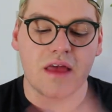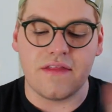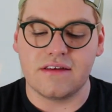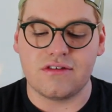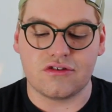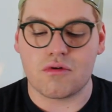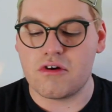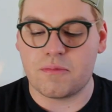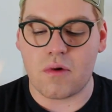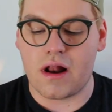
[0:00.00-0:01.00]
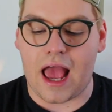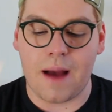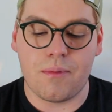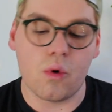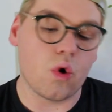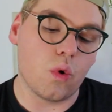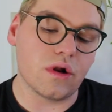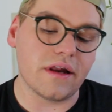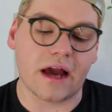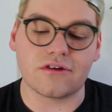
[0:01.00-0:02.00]
And this is crisp red apple,
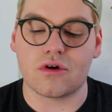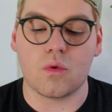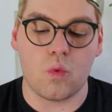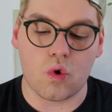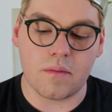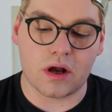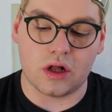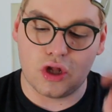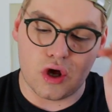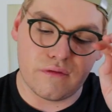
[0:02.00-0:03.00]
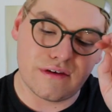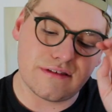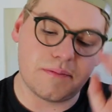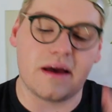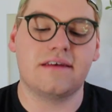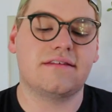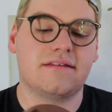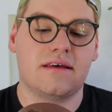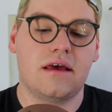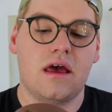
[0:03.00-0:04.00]
golden nectar, warm clove,
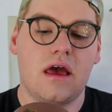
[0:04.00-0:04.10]
spice.